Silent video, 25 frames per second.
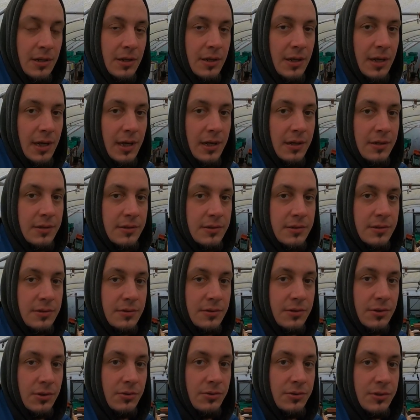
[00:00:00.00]
and
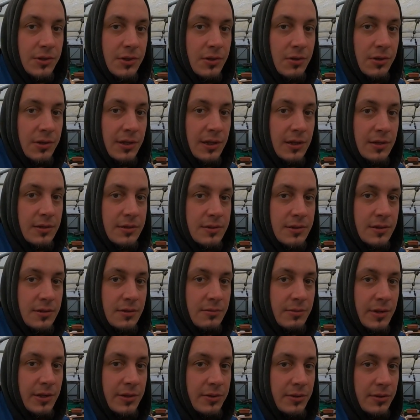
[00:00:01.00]
root cuttings in the
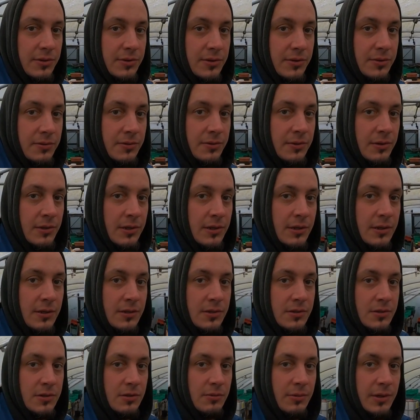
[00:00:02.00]
winter too.
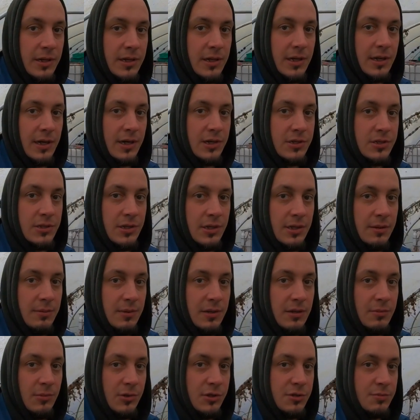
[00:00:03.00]
So we can actually
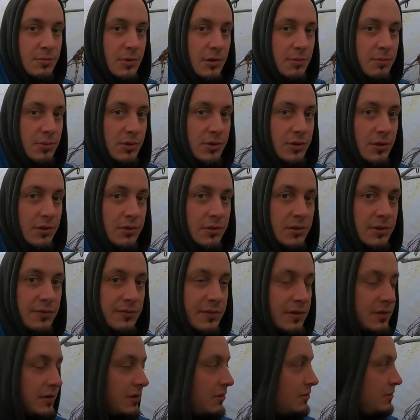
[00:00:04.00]
be much more productive
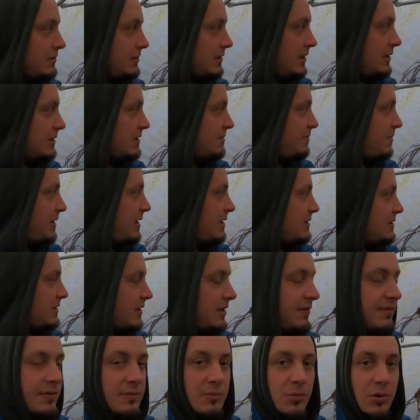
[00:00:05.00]
and use this space
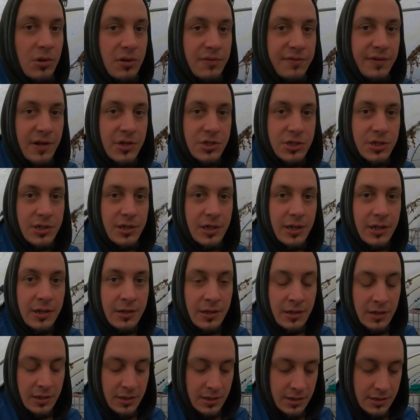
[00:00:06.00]
even more efficiently
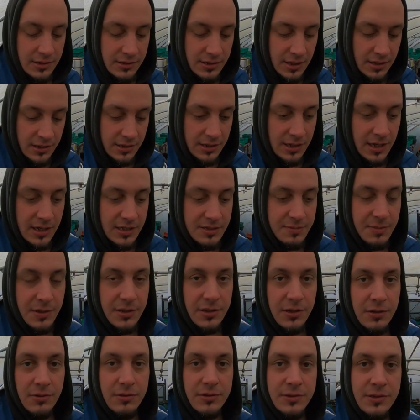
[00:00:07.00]
than it has been
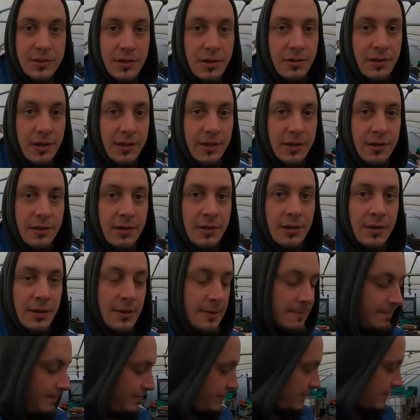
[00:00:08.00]
used already.
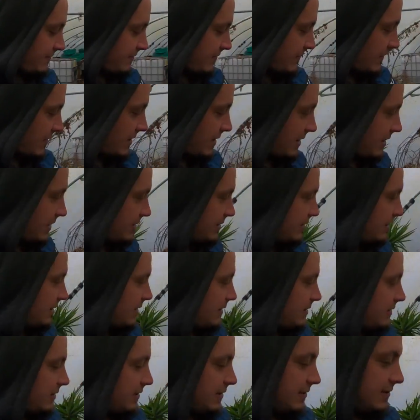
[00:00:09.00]
And
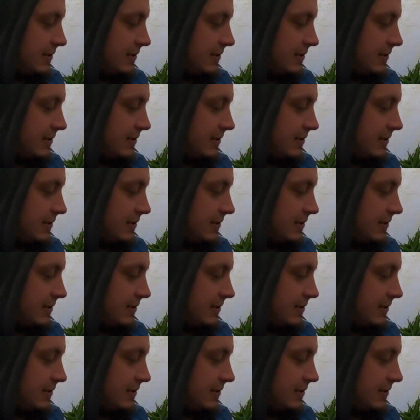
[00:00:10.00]
you can